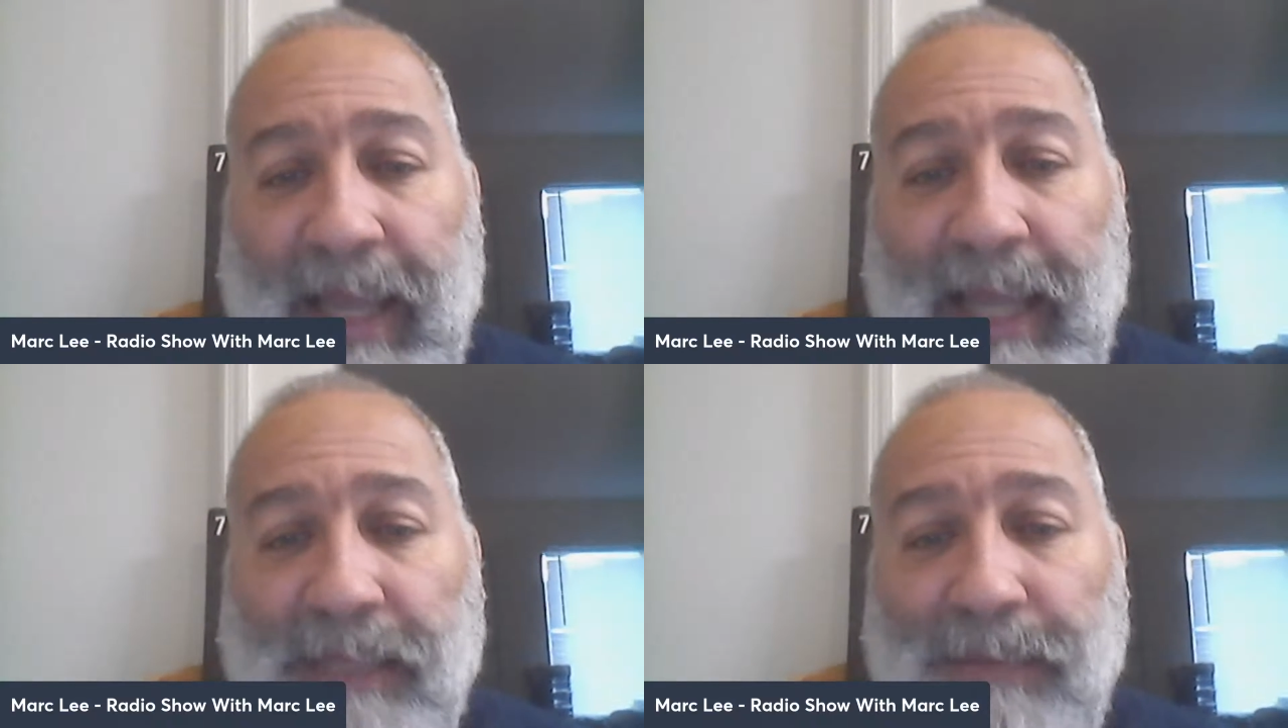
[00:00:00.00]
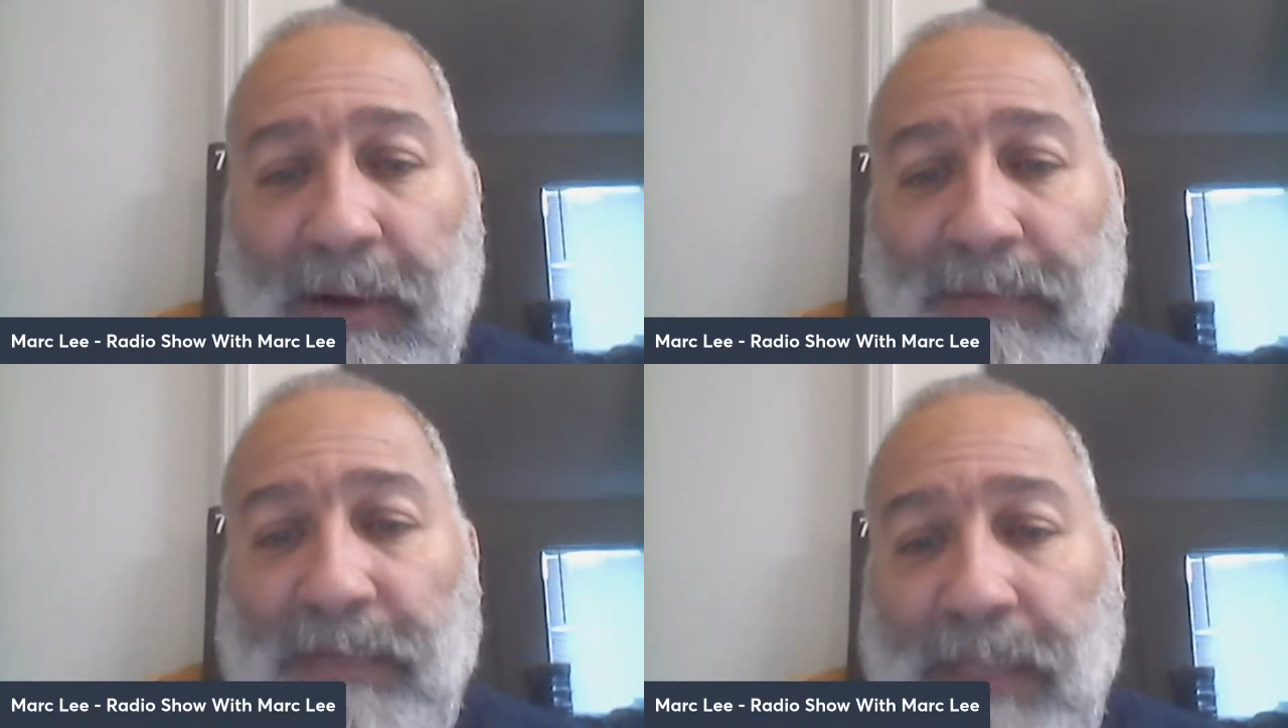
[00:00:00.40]
as
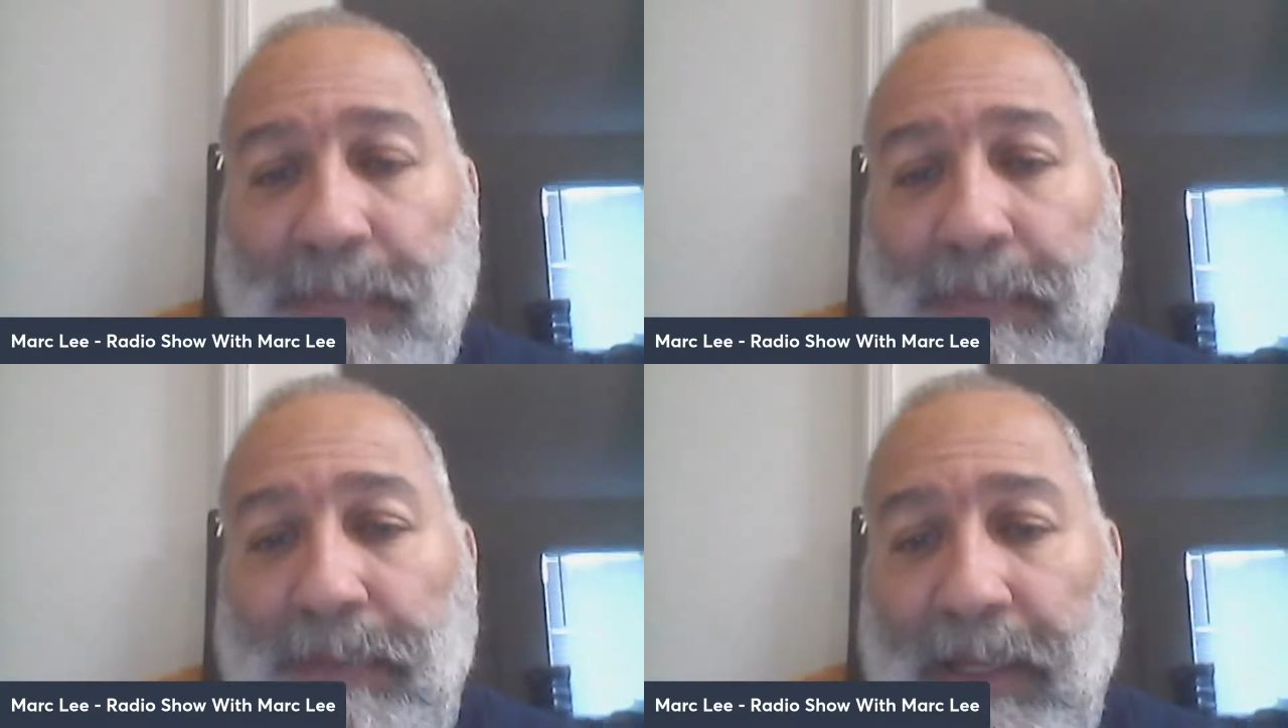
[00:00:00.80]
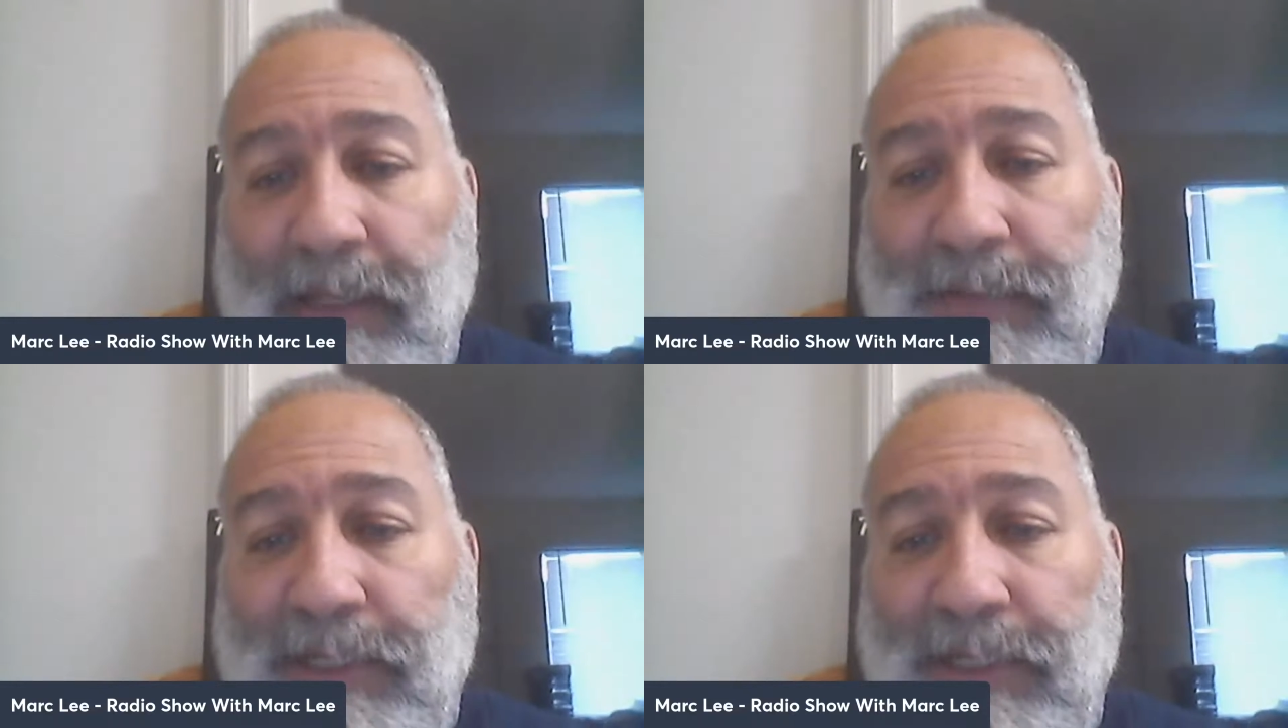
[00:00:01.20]
part of a separate
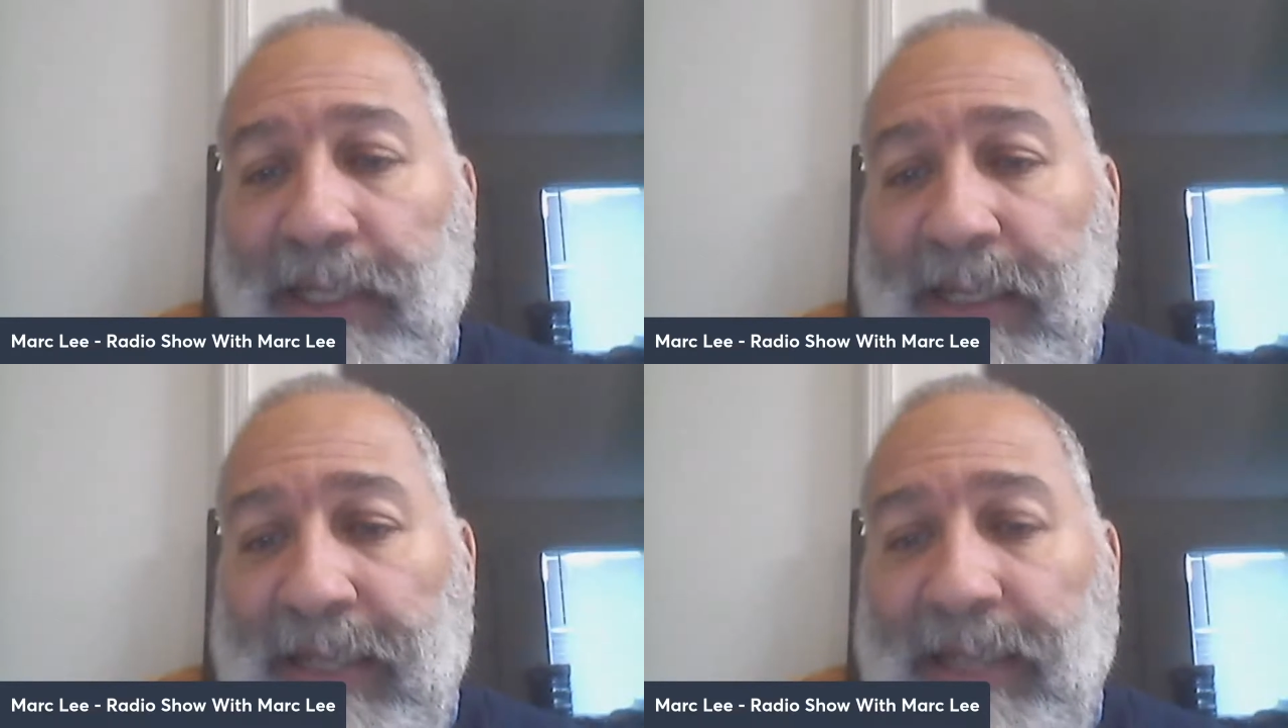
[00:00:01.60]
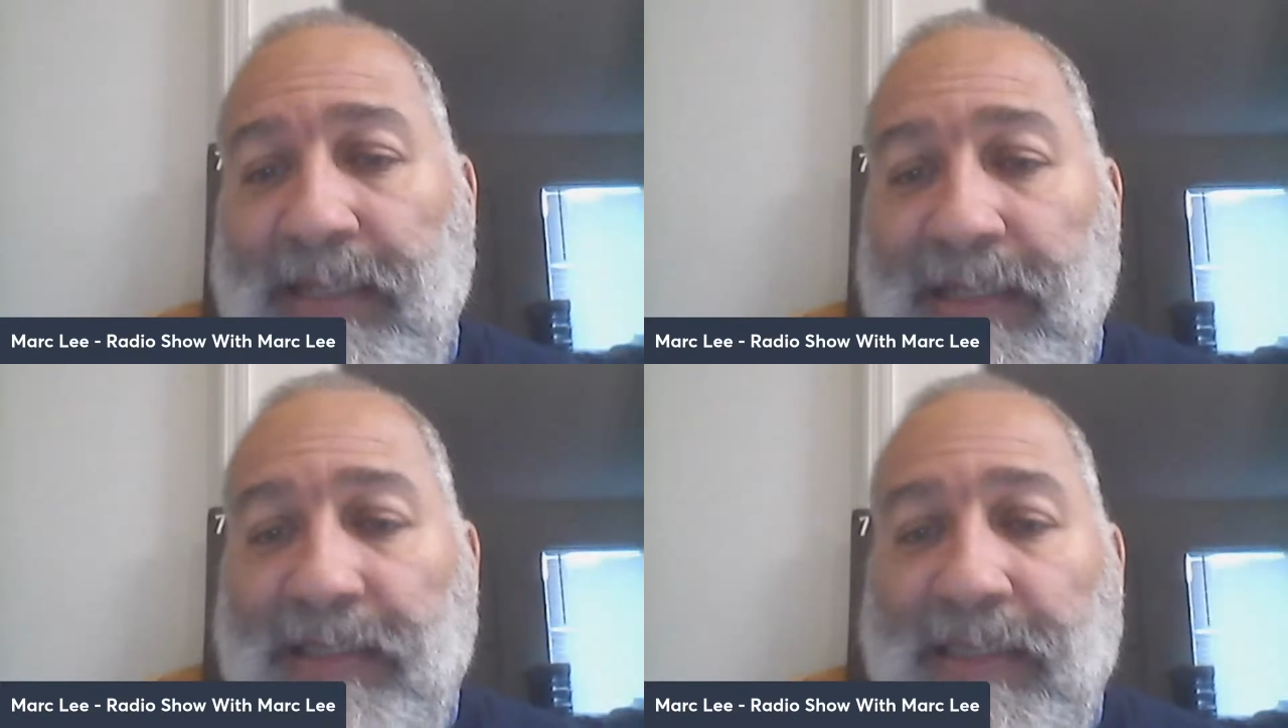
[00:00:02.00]
playing division in
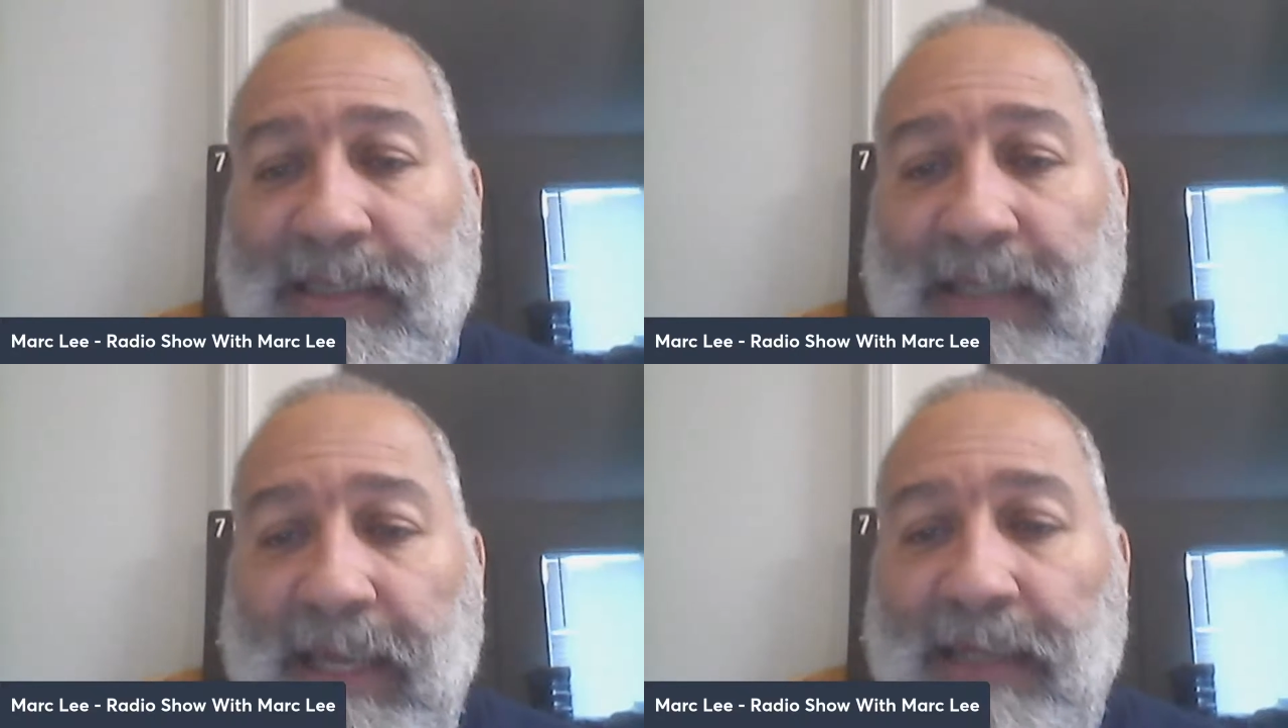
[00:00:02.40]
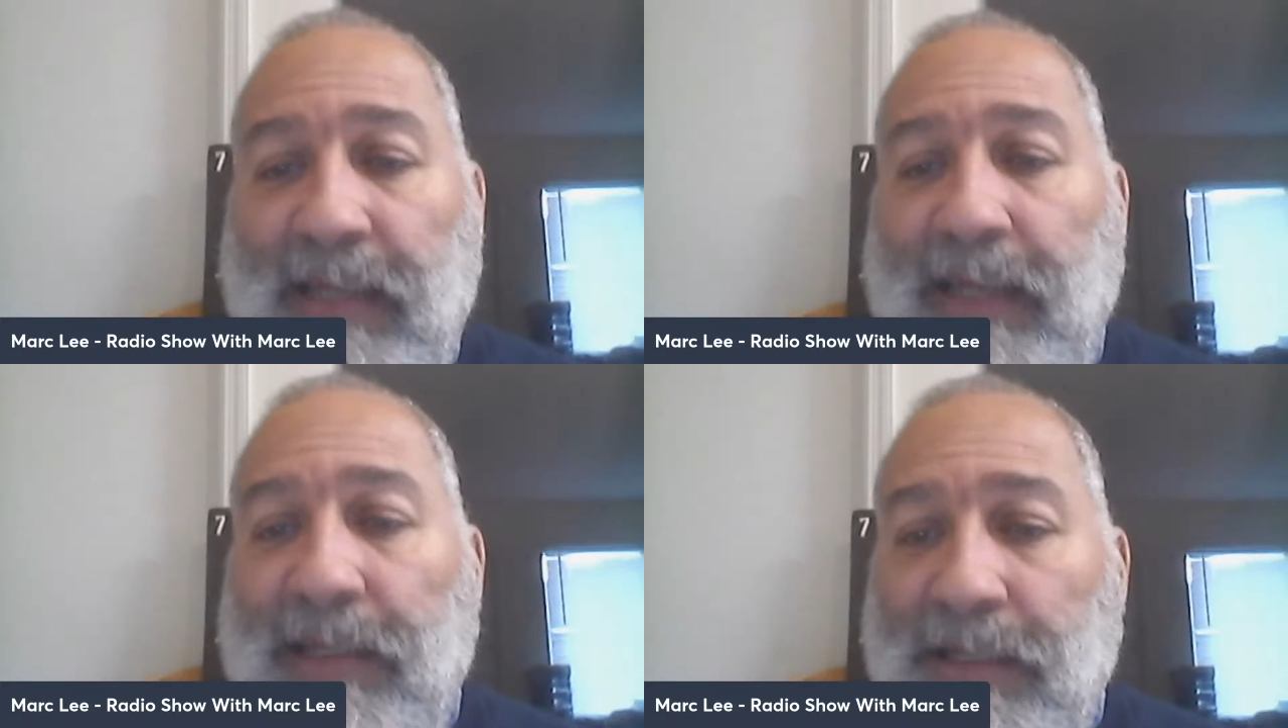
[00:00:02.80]
1968
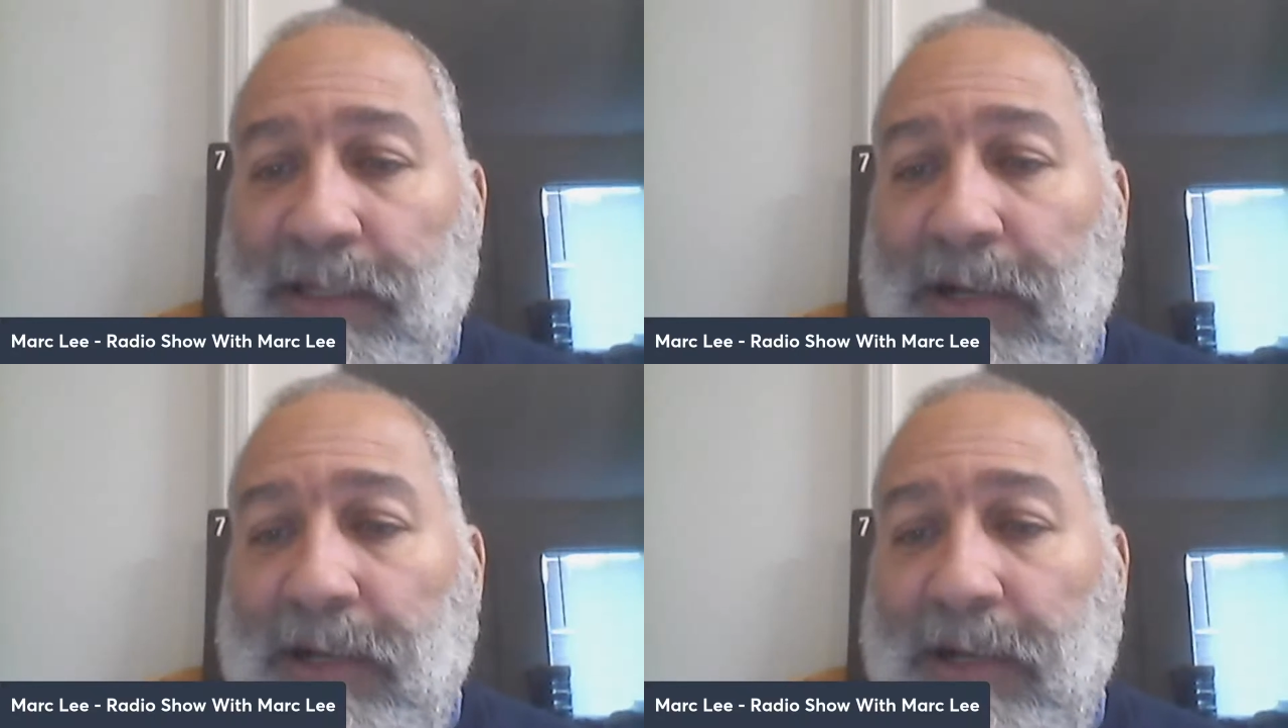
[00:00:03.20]
to